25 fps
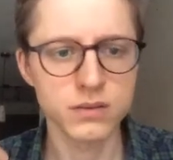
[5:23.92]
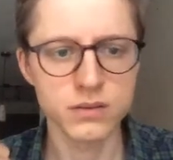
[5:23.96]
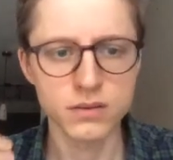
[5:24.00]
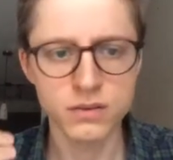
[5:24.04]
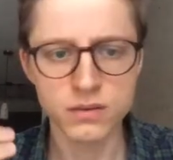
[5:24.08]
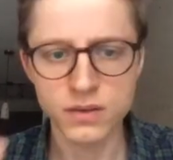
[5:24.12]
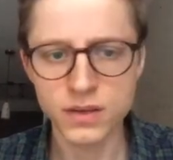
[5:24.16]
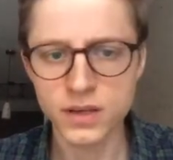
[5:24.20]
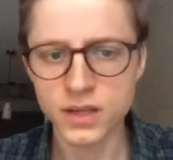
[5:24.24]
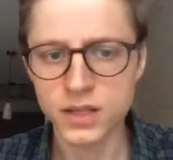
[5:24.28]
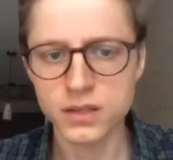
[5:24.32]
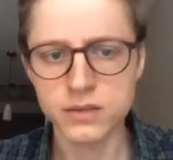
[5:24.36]

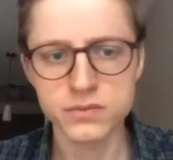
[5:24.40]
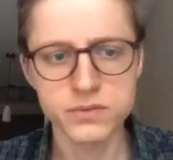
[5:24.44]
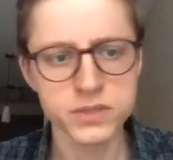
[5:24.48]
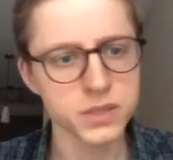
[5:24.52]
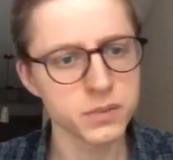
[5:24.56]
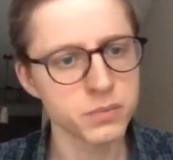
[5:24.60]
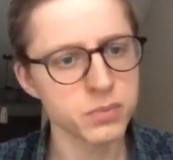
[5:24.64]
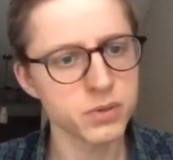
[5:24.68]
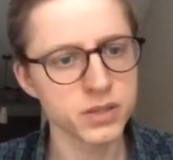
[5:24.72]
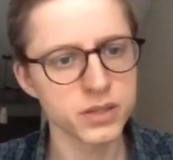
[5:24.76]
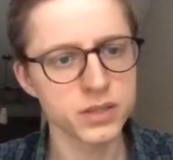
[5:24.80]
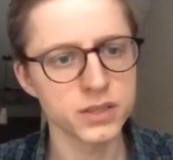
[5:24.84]
all of
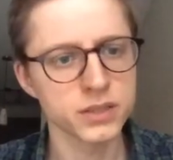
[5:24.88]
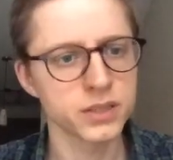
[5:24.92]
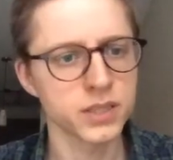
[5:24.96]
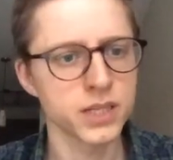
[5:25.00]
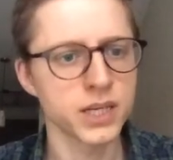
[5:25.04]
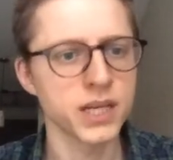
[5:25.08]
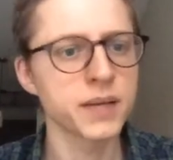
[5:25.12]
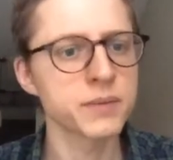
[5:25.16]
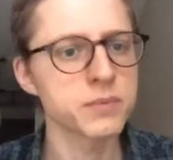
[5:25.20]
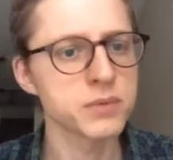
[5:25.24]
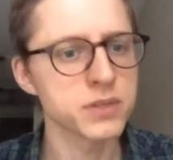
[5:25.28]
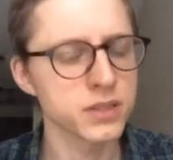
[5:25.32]
the product
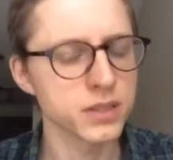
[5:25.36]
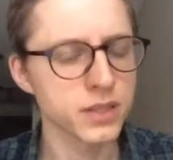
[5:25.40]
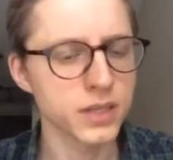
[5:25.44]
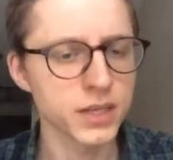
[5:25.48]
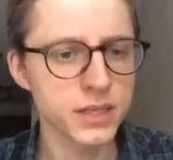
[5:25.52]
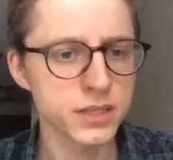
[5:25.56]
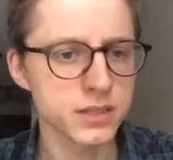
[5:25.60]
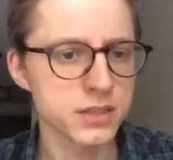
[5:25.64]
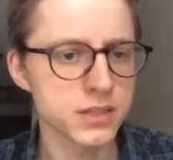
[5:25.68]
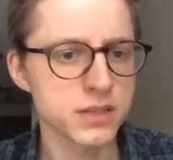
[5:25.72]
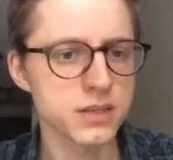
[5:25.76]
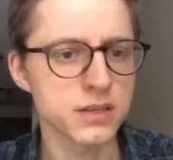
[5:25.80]
types. It
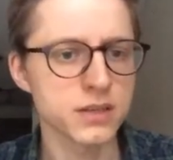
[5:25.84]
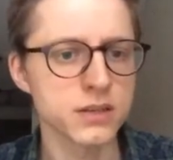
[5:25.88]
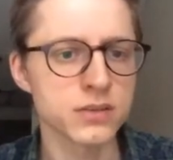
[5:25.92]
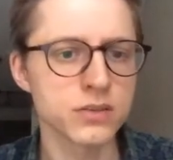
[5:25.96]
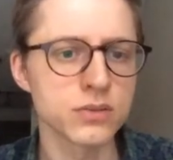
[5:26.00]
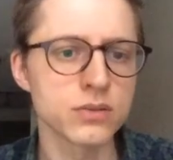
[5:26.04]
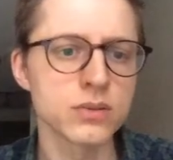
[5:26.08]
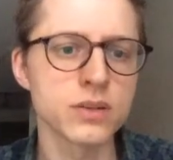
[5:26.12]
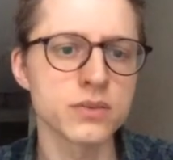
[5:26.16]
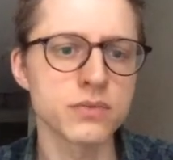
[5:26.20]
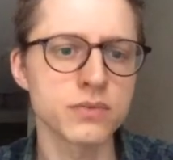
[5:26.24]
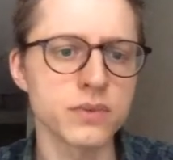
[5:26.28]
has a
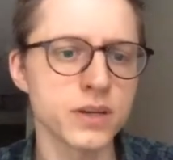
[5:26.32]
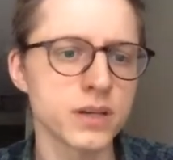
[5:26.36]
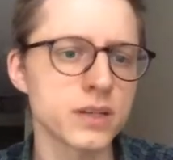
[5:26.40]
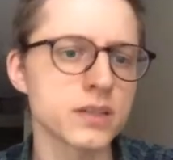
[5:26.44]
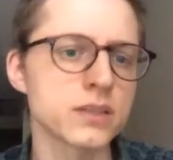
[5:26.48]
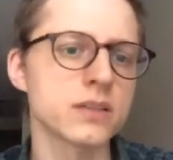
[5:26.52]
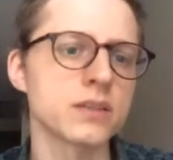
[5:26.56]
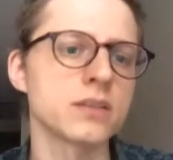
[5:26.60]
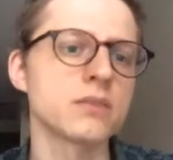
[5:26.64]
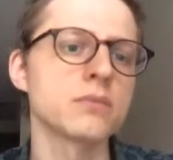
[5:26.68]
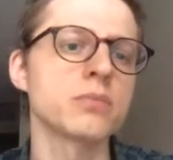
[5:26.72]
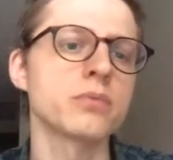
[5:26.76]

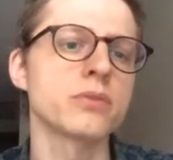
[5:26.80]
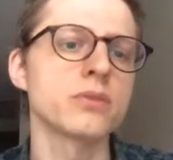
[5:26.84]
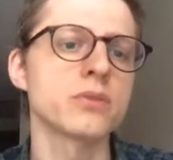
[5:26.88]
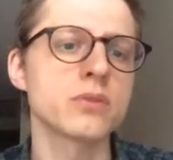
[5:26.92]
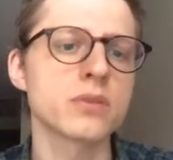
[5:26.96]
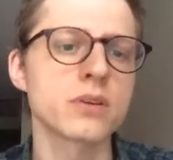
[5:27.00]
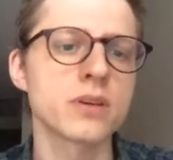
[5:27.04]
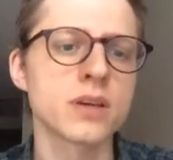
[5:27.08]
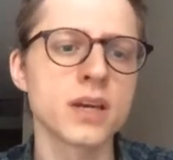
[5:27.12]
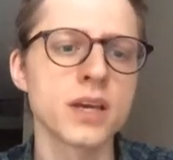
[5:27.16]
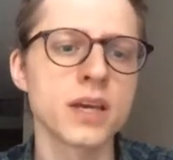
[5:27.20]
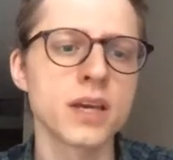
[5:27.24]
unified
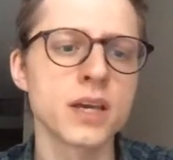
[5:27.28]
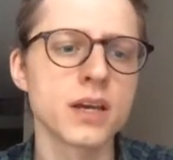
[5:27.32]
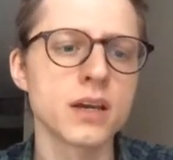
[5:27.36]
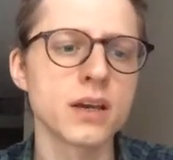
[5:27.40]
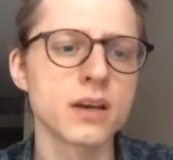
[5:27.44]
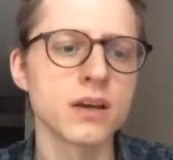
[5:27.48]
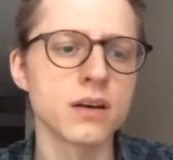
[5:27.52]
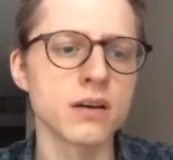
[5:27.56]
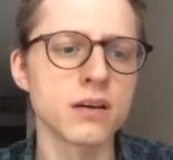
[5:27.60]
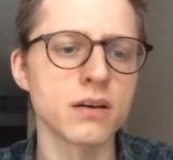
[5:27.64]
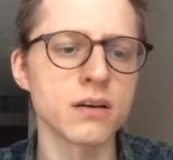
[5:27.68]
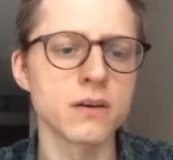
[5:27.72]
input.
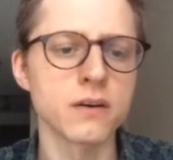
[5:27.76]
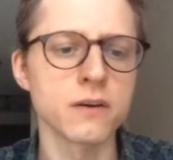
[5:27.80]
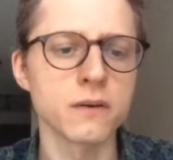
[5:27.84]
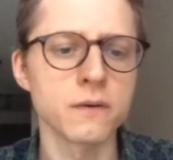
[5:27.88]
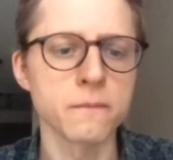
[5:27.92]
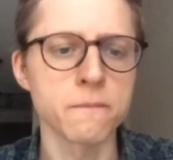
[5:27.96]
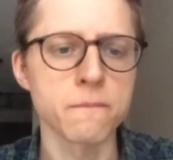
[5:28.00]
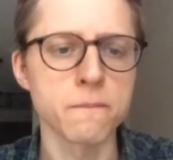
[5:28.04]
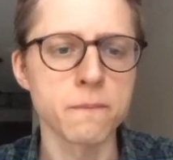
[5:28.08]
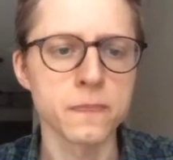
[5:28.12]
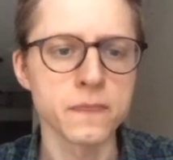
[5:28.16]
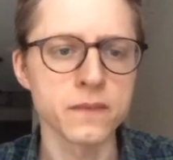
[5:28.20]

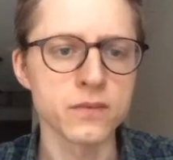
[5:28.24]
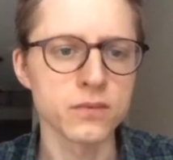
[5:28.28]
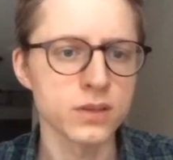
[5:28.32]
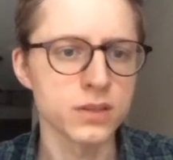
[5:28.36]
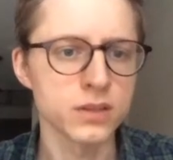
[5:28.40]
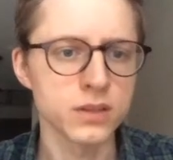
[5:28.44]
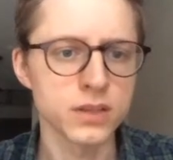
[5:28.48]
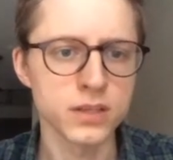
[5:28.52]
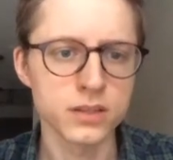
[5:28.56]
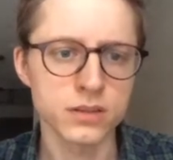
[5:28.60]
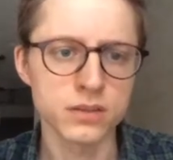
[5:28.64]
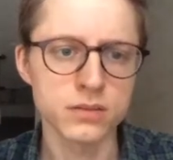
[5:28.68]
You
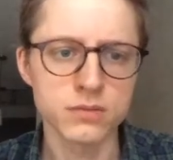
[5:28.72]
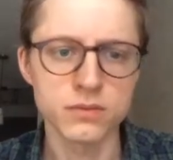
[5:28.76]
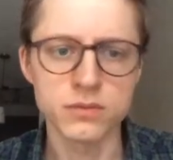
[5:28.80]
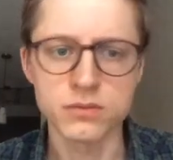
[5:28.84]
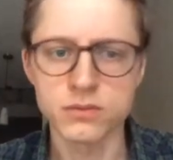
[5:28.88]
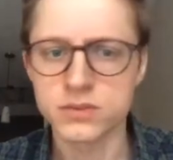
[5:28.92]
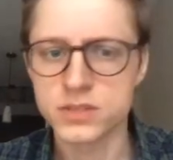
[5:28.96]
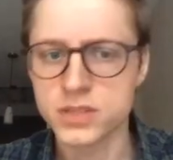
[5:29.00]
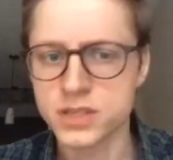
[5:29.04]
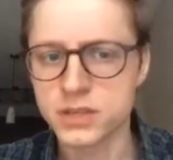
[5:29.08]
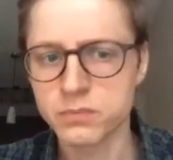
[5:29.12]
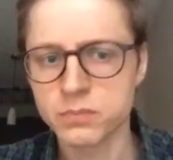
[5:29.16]
can add
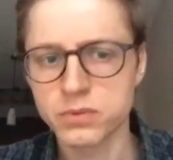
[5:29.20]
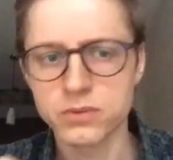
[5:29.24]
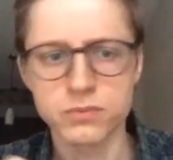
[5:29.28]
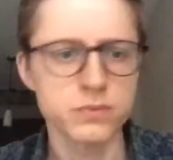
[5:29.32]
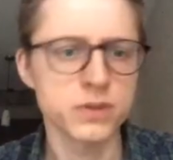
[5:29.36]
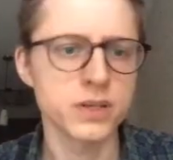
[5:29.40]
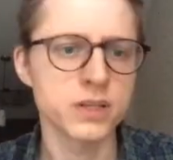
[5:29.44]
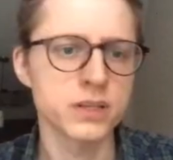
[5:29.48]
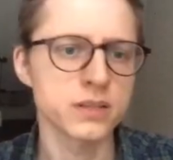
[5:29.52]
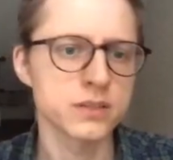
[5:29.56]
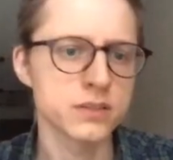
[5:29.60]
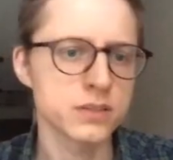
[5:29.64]
simple
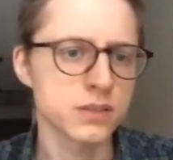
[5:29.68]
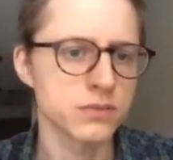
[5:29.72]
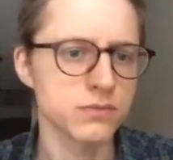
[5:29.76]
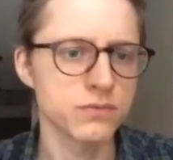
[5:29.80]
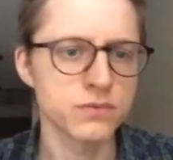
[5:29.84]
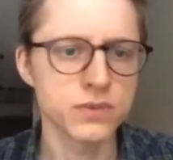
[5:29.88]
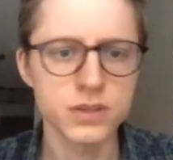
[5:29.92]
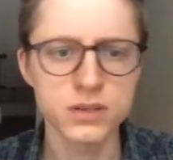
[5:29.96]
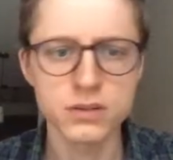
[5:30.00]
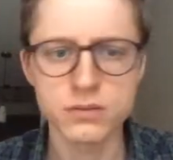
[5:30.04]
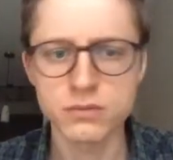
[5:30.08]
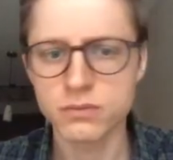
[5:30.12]
products,
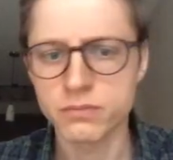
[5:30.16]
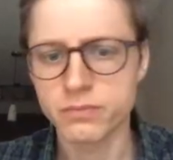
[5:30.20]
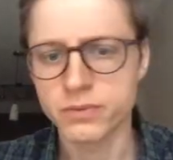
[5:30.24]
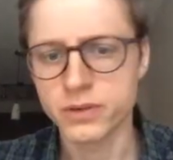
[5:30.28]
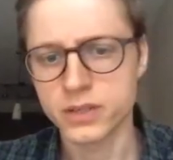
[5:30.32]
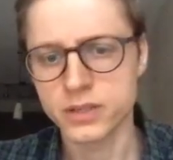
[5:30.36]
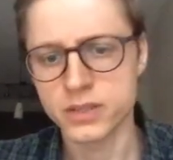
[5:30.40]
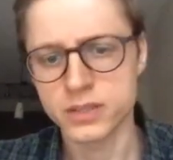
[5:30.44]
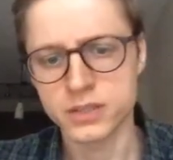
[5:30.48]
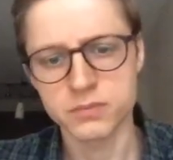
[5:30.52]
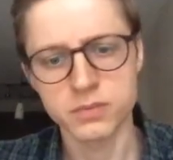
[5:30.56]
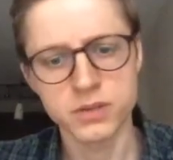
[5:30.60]
configurable
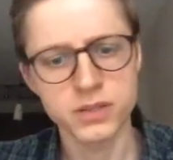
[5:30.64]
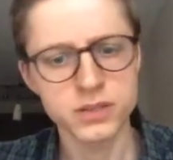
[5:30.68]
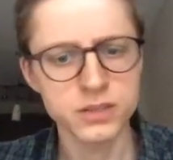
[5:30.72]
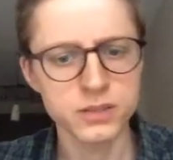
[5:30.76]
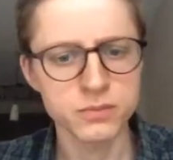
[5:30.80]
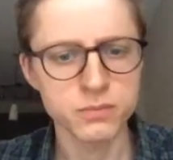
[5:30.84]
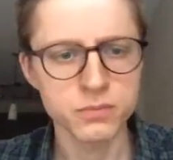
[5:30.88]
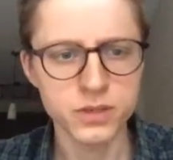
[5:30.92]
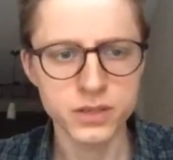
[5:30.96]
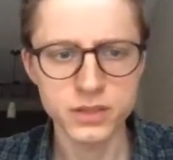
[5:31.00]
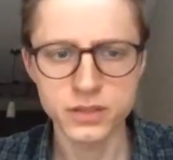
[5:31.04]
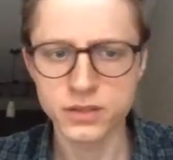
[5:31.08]
products,
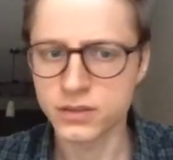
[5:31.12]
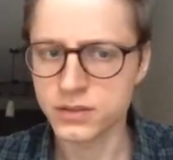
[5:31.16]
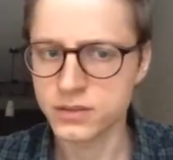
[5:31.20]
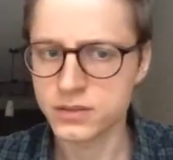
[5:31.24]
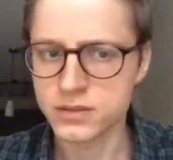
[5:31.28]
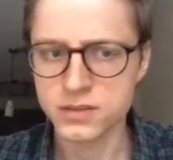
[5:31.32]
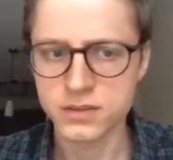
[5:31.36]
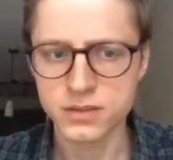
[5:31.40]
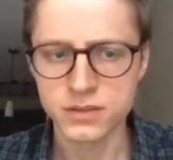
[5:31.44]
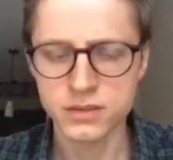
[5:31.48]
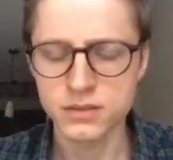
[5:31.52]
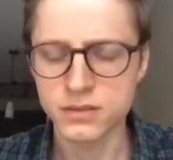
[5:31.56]
bundled
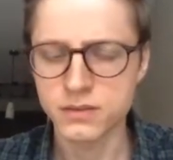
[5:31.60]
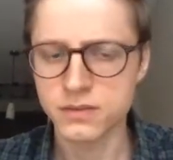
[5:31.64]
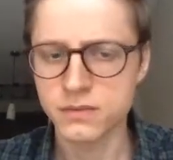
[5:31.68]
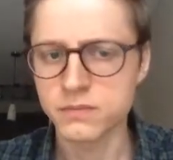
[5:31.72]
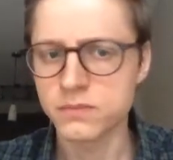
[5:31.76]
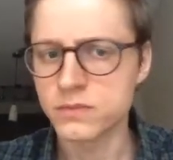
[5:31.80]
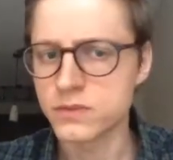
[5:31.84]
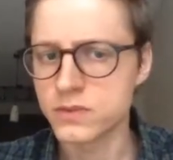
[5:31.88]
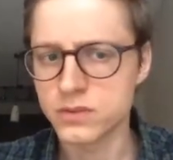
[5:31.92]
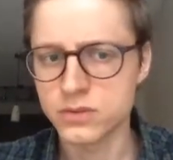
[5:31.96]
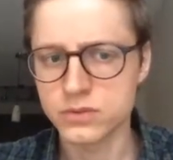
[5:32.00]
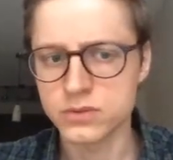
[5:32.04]
products
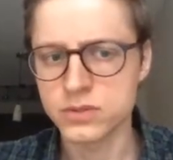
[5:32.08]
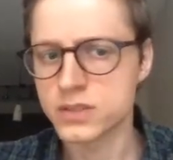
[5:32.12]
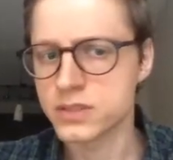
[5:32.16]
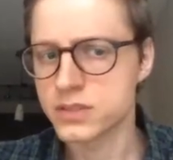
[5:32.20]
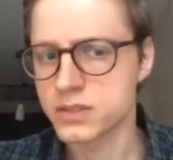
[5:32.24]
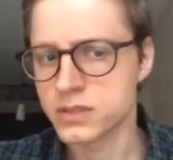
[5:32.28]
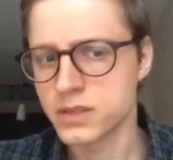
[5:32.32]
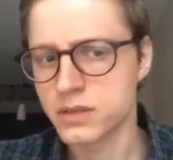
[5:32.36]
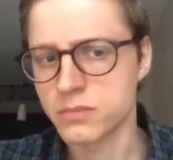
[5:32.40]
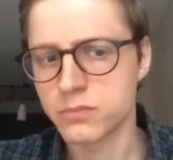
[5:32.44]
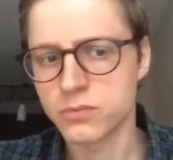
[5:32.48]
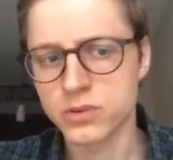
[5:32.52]
through the
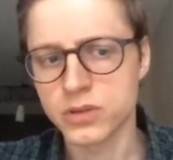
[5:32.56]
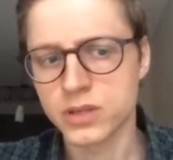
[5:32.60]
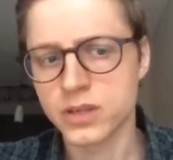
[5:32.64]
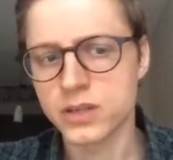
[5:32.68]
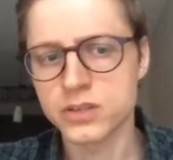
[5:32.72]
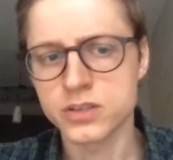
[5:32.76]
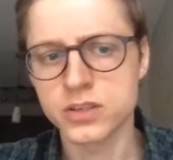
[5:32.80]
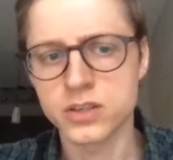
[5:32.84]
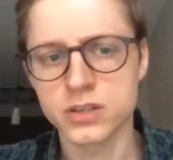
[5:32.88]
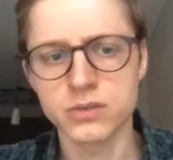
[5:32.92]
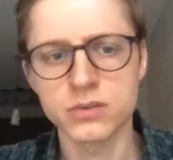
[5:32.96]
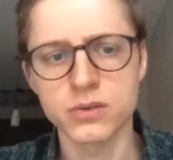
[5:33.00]
same
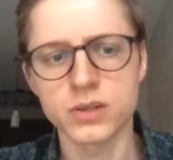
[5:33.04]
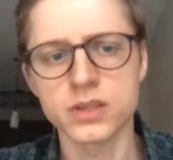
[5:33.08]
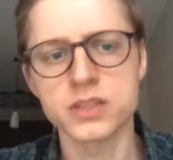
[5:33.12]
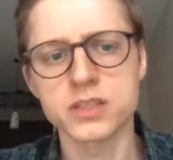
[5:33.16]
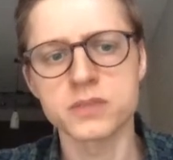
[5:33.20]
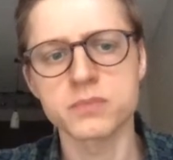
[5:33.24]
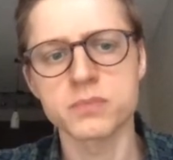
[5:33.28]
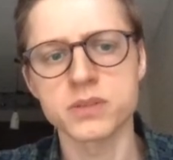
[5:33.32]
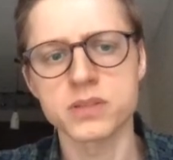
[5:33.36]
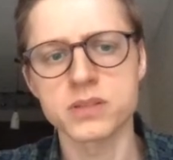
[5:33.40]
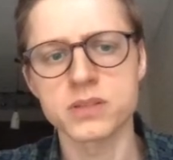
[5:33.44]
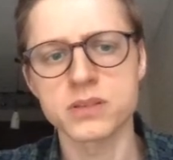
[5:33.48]
mutation. You can
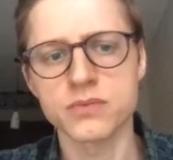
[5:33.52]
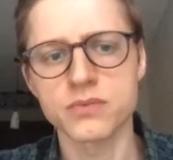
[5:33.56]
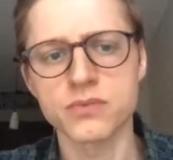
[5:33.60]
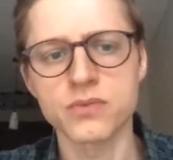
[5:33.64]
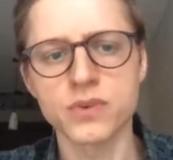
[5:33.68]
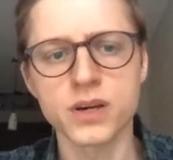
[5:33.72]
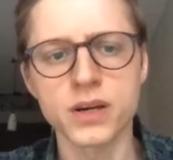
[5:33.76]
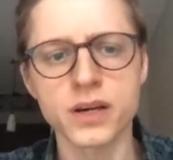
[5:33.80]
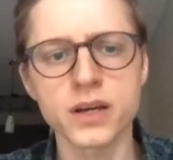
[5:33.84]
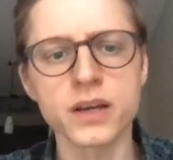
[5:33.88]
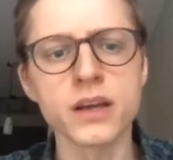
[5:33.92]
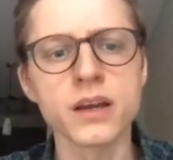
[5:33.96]

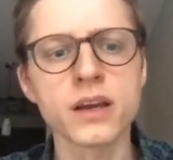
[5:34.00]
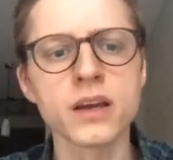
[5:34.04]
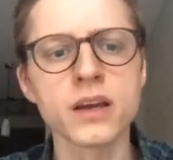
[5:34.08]
specify